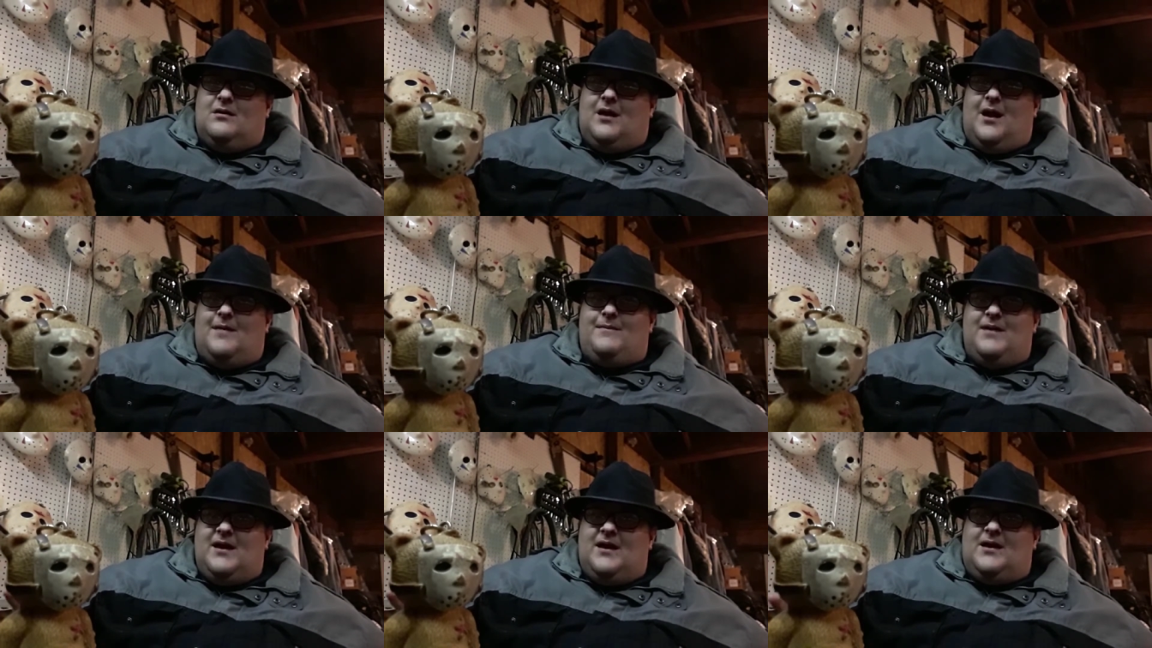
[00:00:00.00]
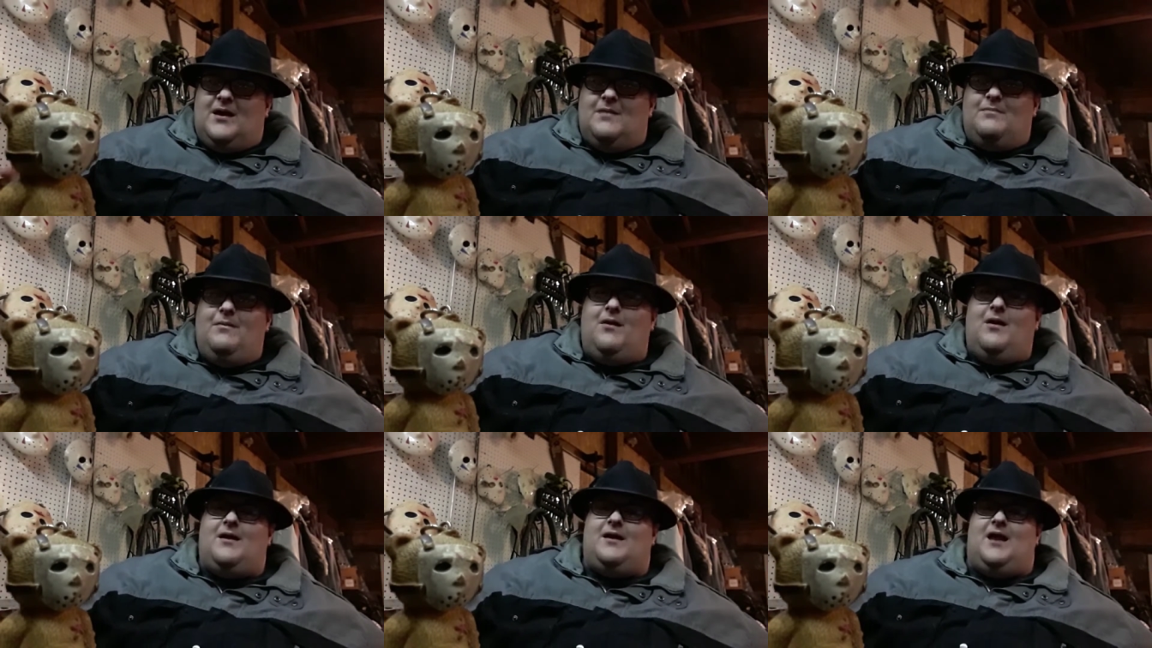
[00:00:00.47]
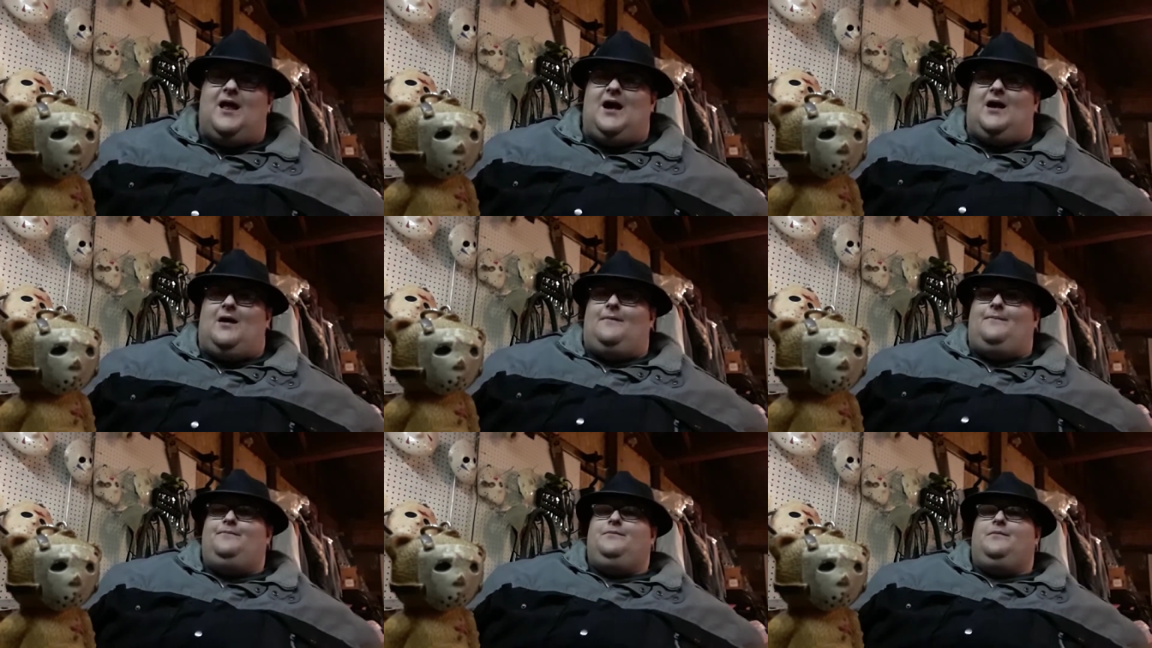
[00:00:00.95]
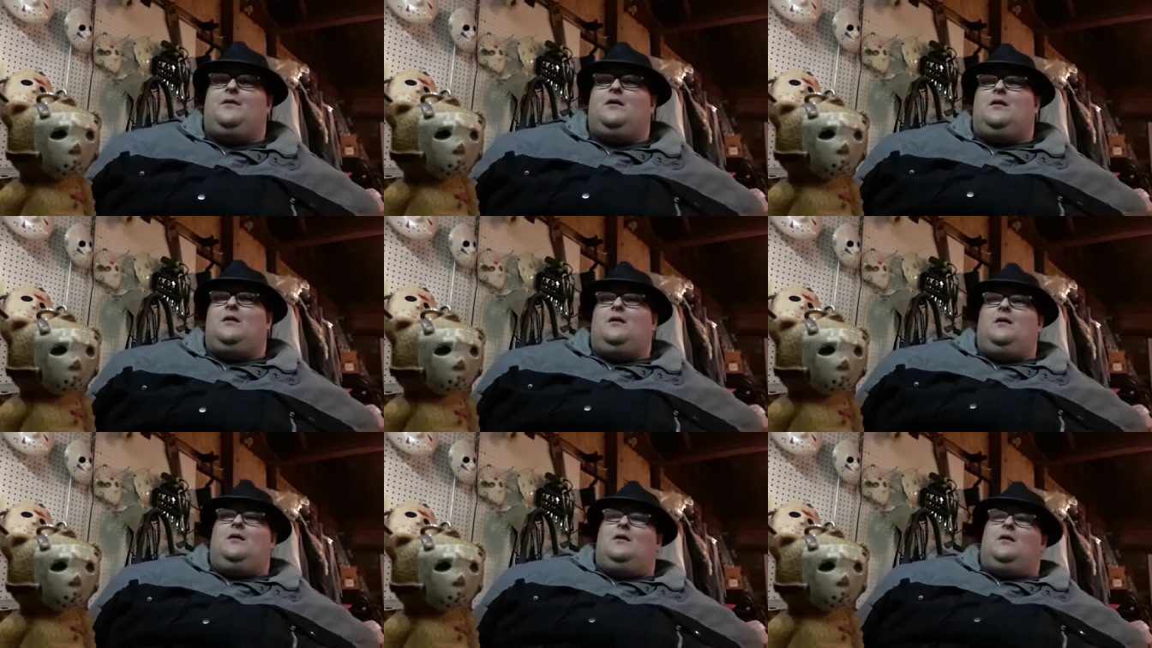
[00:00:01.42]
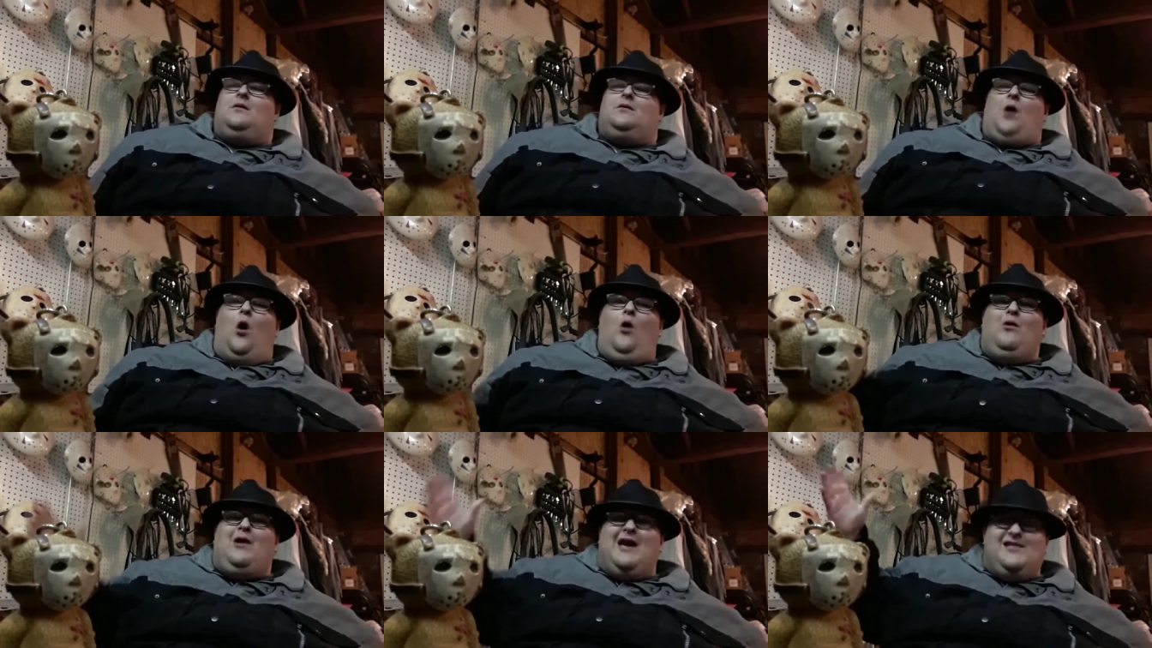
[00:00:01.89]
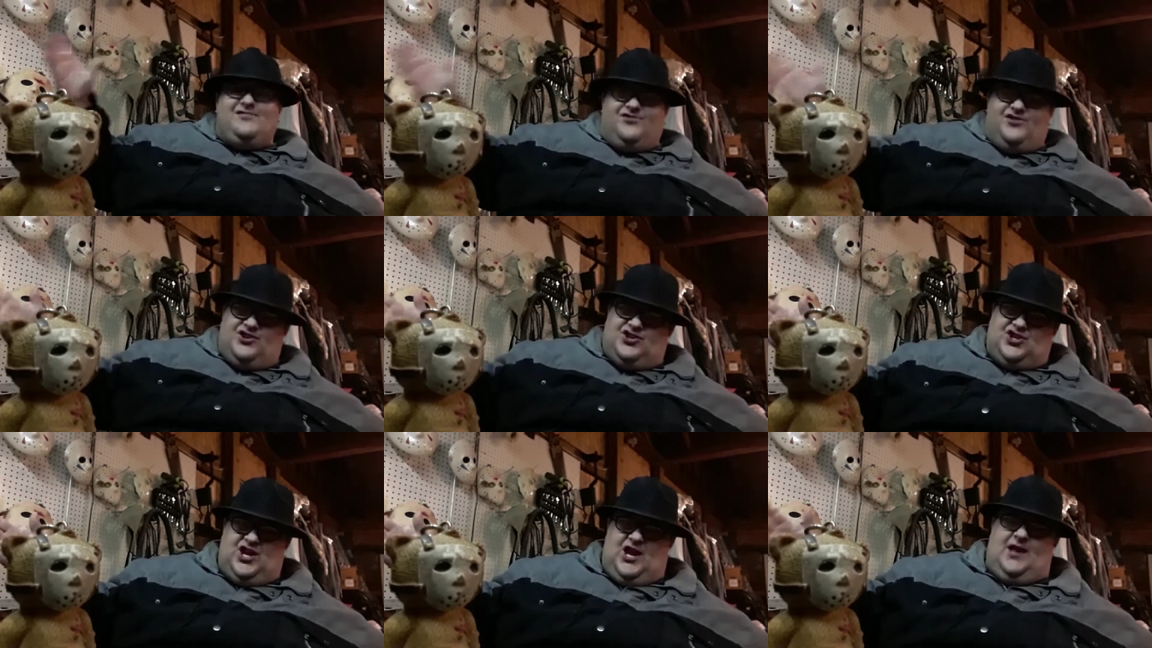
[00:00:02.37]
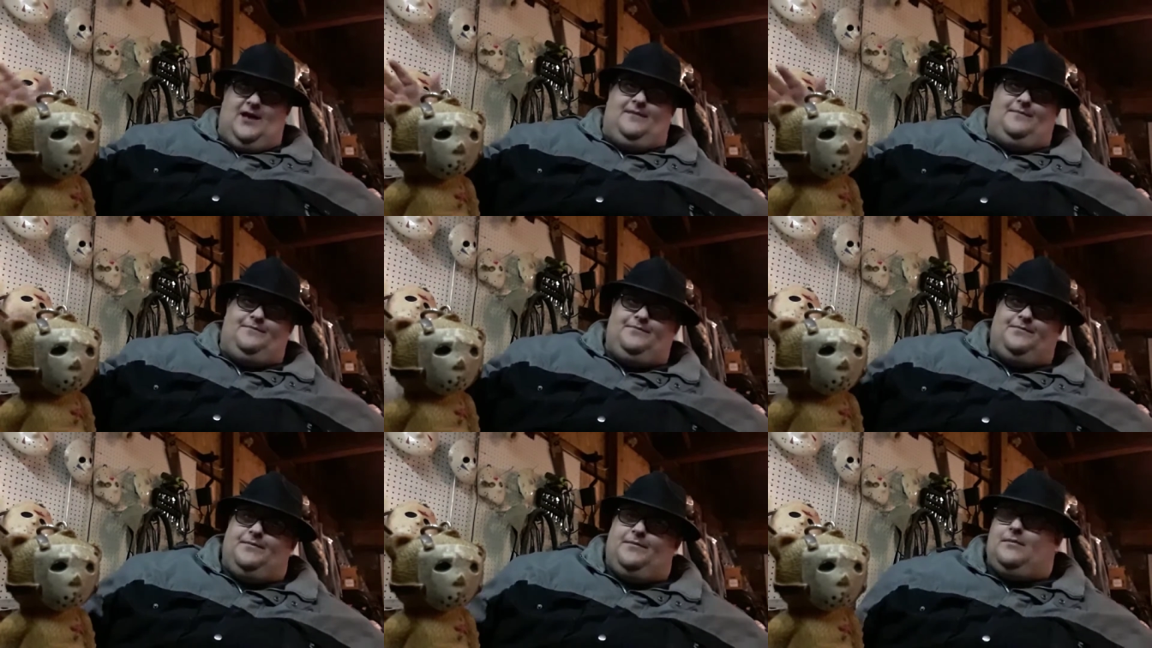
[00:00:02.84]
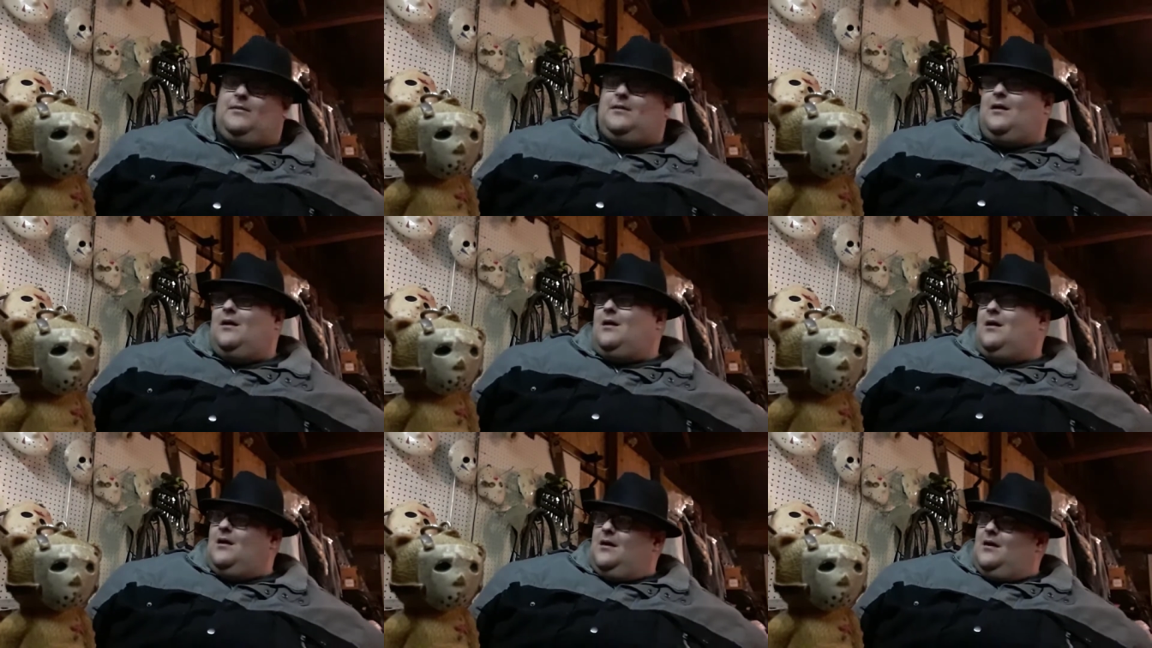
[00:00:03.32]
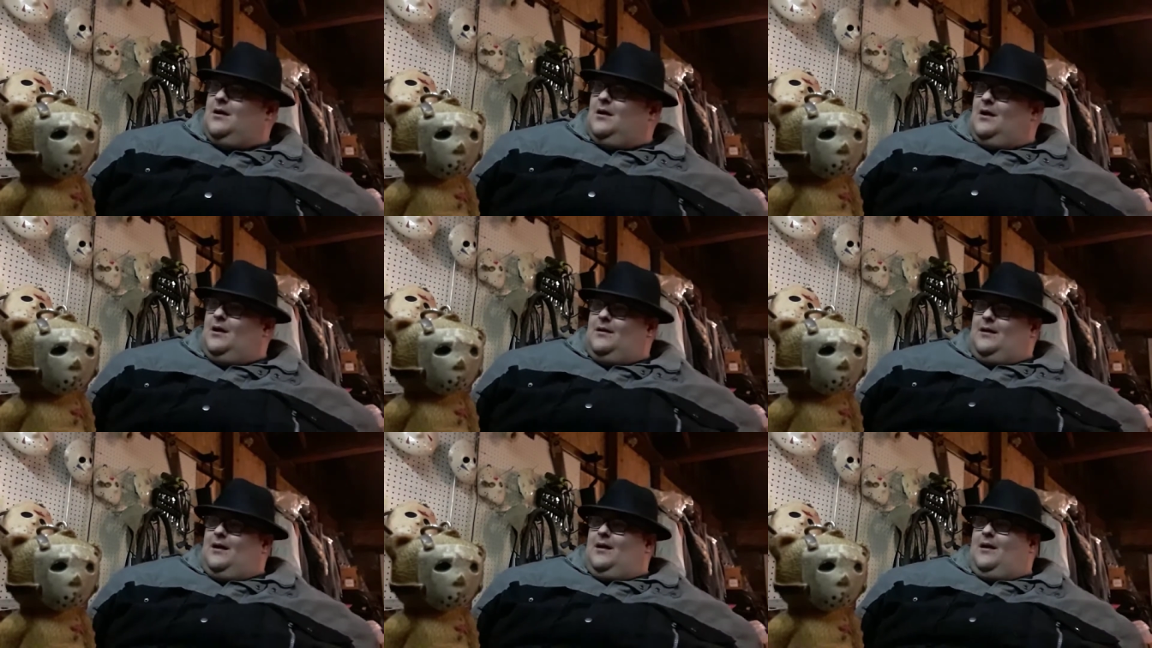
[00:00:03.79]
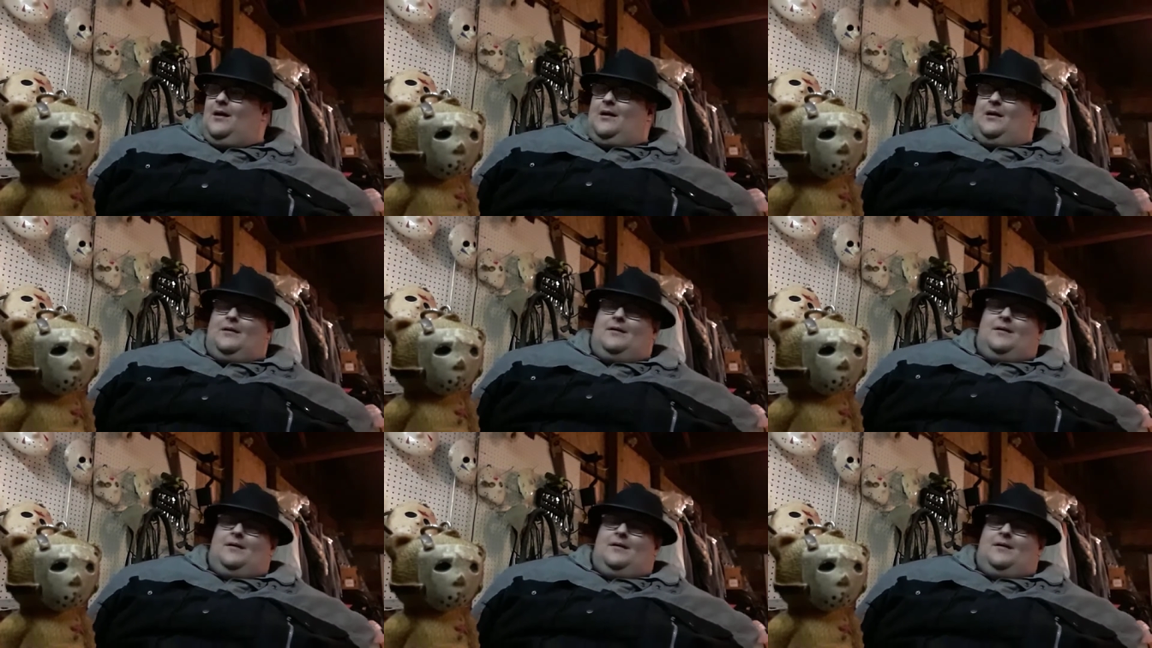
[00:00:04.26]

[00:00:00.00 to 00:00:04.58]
I mean, come on now. Go get the shit. No.